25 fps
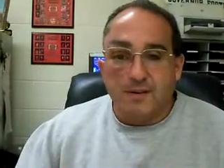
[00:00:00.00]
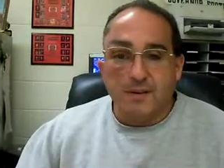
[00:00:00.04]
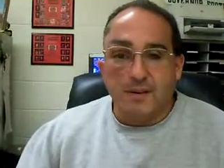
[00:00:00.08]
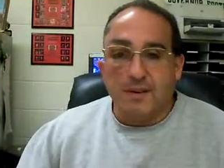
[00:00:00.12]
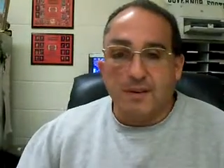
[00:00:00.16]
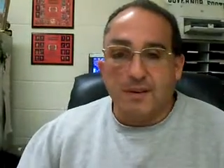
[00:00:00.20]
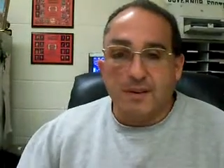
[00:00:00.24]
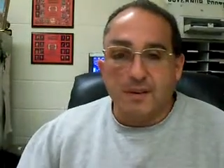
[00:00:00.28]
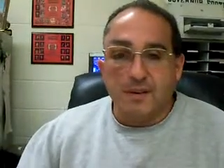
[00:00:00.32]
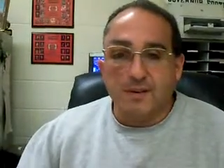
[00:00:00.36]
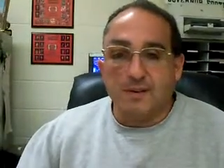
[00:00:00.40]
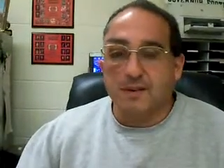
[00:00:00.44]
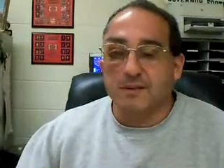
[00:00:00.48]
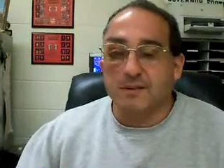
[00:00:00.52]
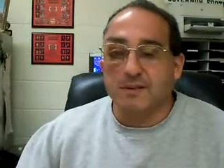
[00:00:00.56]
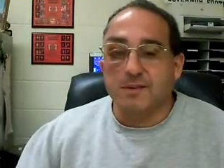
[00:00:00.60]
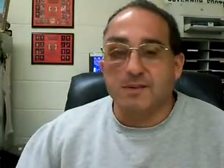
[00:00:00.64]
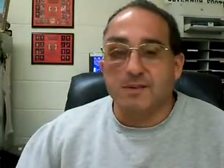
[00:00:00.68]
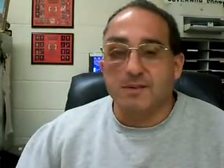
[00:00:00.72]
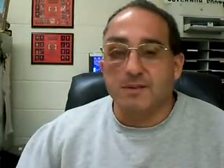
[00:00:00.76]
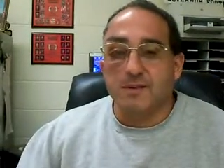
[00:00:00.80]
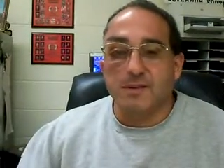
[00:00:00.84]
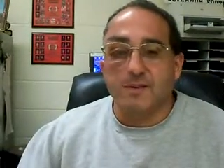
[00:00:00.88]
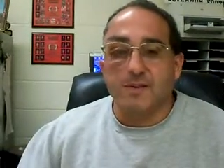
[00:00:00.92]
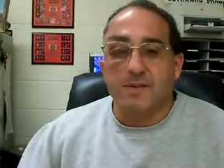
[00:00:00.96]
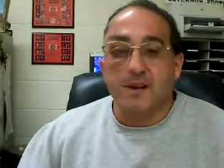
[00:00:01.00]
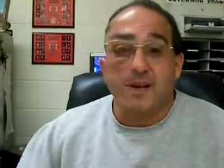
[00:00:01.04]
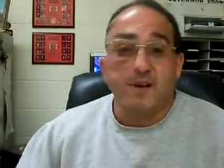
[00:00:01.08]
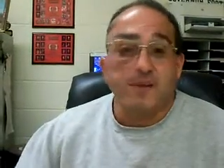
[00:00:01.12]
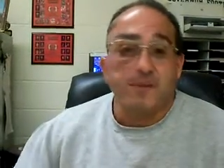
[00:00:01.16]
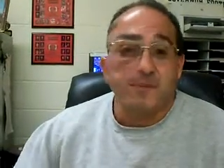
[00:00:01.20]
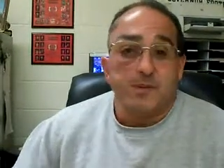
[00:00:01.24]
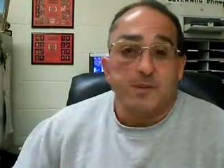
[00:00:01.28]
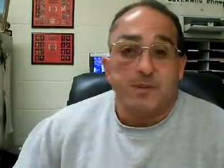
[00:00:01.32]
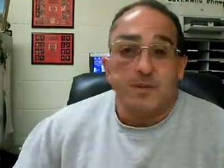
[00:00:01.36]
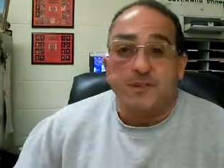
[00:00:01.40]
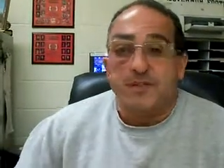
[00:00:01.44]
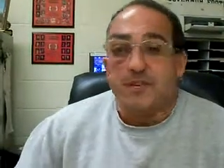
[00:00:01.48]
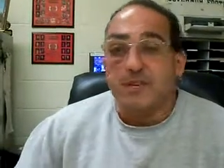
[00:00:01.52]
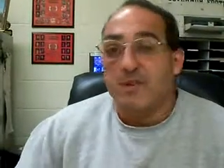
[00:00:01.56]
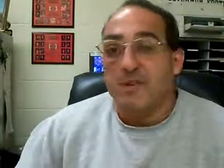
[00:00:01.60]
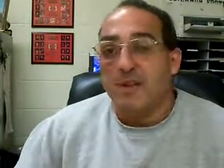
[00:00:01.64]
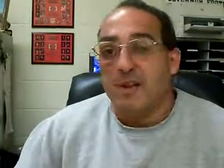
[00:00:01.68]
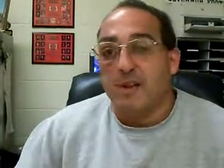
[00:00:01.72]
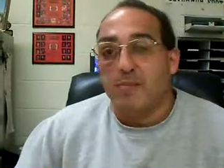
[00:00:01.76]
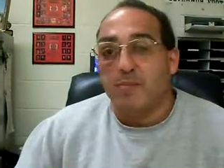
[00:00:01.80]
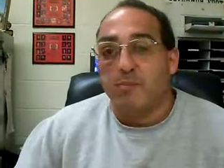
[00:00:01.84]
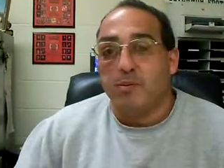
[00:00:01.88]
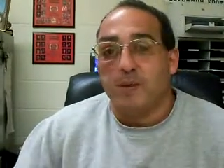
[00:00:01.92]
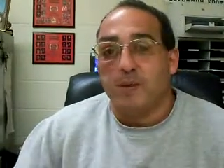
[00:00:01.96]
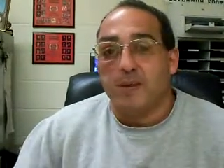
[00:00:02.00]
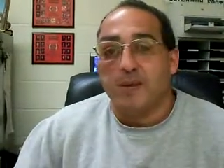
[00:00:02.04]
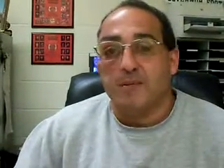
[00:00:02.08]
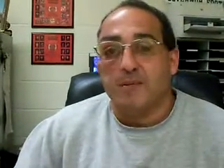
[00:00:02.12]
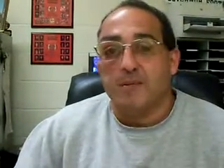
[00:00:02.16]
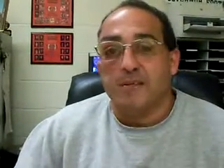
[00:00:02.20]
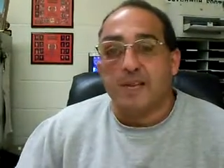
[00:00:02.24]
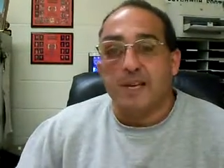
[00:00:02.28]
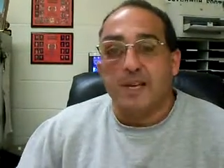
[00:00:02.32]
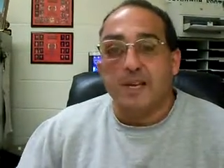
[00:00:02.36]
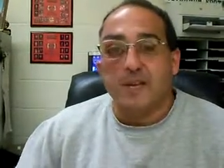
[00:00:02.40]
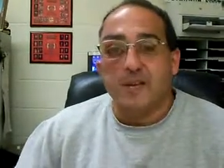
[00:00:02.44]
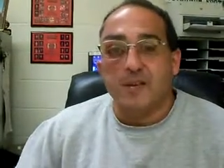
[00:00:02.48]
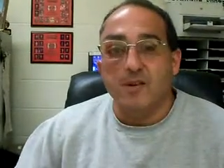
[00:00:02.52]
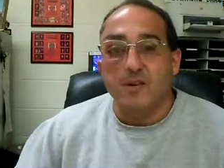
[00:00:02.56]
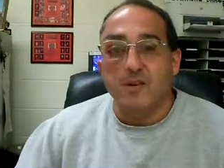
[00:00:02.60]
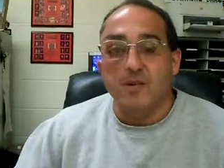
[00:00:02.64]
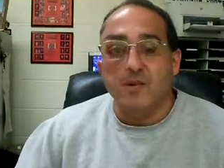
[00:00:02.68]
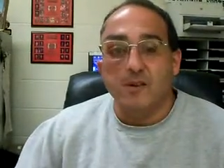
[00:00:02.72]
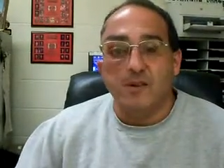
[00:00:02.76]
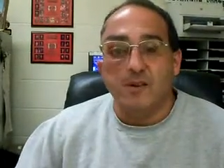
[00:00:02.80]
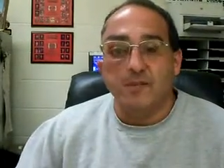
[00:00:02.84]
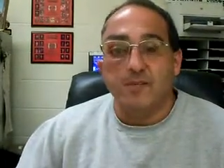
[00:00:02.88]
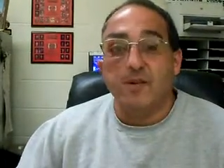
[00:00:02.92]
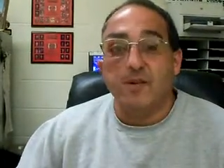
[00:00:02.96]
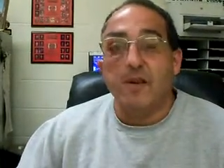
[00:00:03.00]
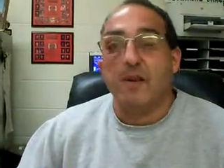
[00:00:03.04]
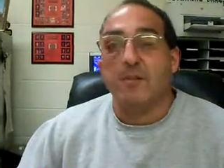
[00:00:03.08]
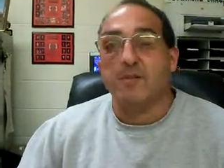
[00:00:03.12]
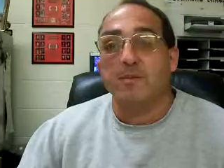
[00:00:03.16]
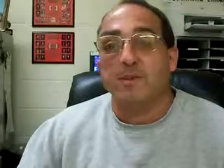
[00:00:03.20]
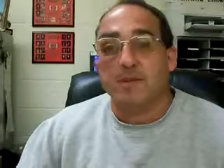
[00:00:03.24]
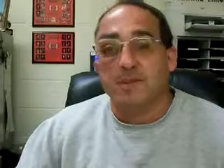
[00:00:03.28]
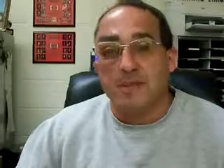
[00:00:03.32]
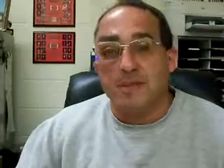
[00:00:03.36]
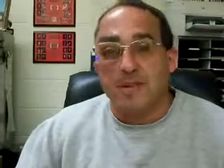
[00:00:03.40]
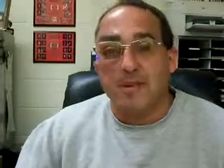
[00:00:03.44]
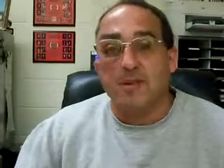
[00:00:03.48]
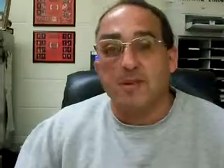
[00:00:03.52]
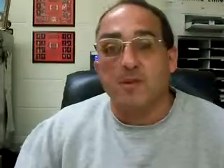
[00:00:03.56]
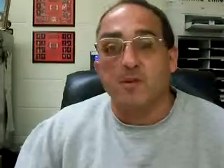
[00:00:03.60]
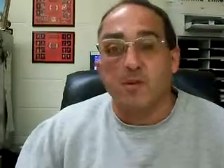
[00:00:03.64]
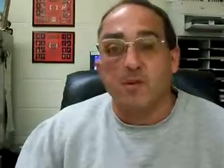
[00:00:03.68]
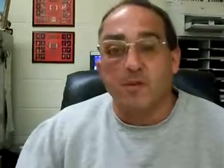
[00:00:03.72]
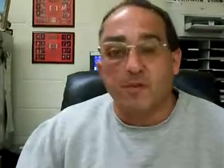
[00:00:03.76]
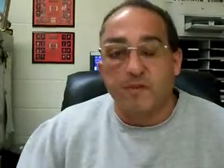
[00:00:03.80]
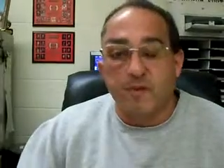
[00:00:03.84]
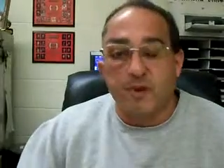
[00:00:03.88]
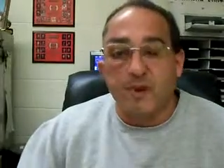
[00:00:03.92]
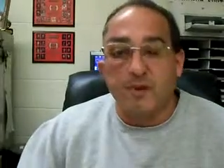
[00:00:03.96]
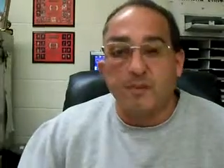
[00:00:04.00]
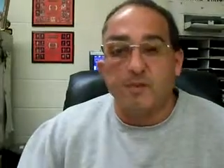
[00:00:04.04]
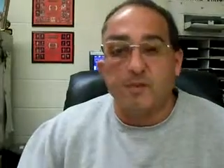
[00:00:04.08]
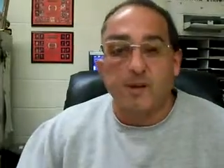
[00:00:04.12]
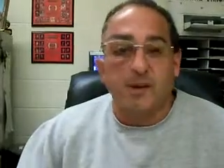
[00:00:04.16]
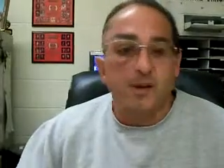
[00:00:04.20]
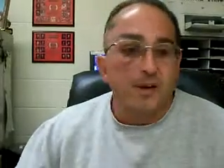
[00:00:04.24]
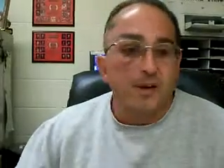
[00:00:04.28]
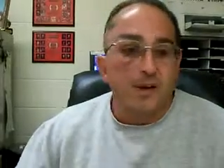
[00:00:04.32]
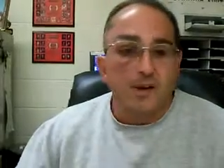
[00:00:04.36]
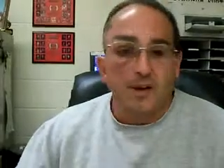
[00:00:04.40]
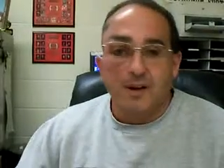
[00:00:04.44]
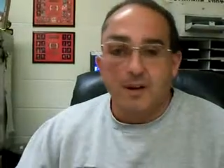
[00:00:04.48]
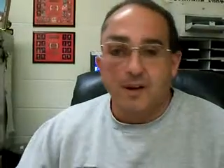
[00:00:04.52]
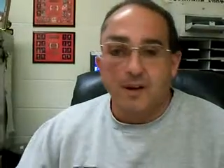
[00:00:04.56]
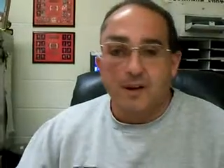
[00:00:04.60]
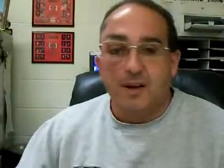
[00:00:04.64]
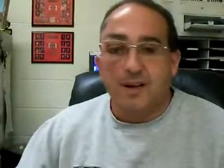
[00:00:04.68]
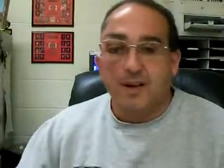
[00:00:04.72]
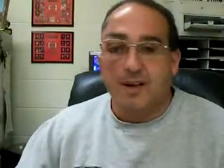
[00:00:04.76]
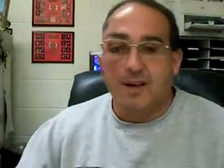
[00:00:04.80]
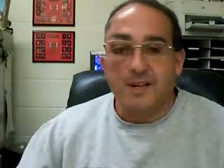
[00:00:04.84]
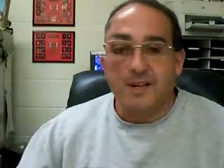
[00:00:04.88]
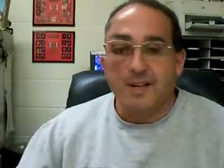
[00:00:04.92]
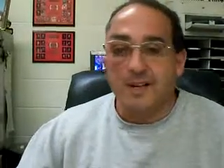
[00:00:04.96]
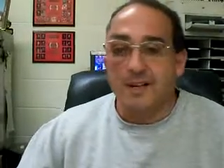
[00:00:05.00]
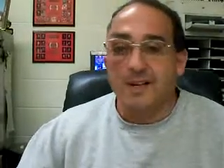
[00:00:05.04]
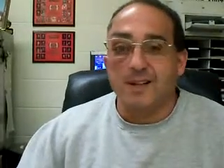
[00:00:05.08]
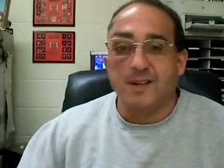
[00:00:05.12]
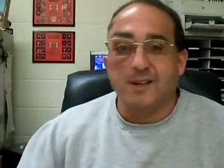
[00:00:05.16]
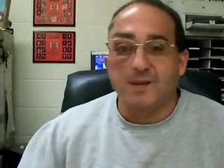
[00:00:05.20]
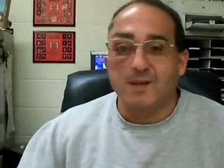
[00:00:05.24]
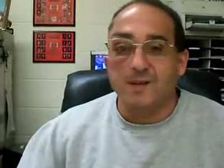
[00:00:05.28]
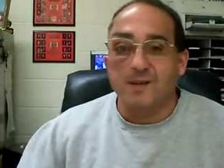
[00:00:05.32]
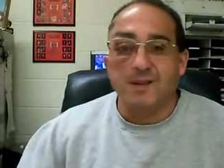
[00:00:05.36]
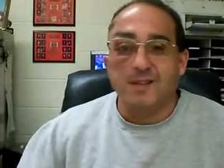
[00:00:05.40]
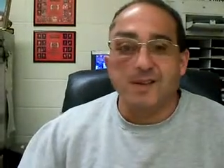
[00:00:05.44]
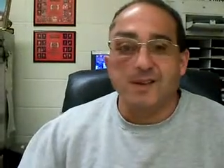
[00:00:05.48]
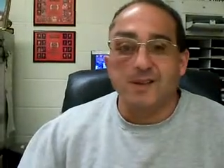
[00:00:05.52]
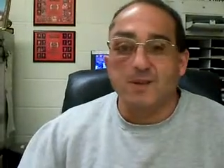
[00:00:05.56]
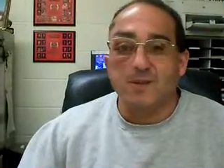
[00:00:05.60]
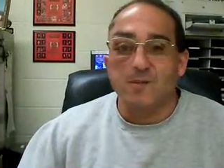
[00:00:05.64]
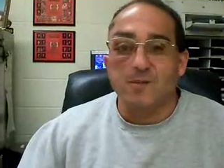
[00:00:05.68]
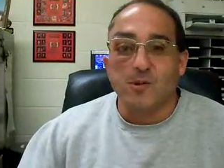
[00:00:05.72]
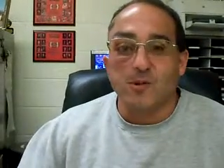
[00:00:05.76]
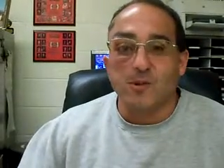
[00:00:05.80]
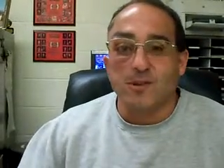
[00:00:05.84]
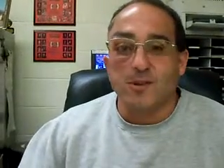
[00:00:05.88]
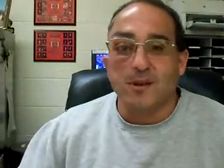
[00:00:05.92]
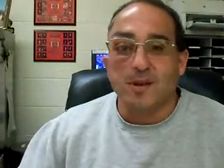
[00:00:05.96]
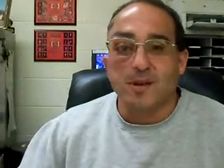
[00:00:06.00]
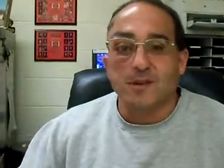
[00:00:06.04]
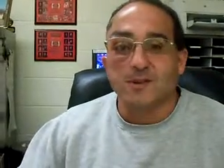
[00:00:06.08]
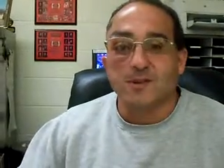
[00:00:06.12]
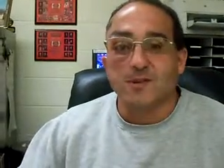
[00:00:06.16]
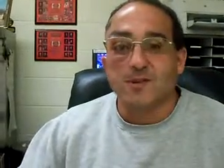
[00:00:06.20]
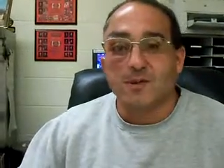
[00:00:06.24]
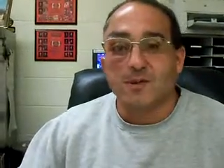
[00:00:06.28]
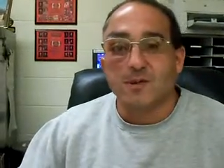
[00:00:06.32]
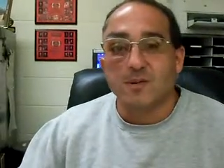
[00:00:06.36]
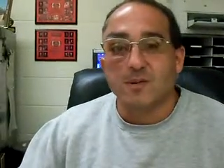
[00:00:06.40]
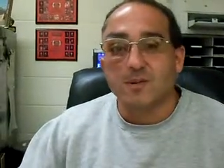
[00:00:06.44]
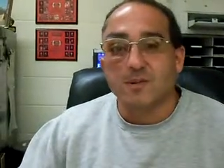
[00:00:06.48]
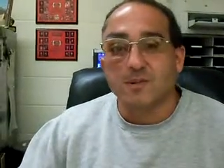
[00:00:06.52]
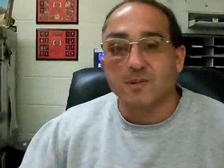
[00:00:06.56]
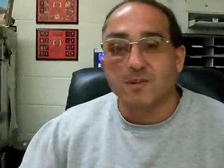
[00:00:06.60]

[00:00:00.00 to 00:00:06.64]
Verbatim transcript: uh, if I have to have players like you and families like your family, I can't lose here at Morton High School.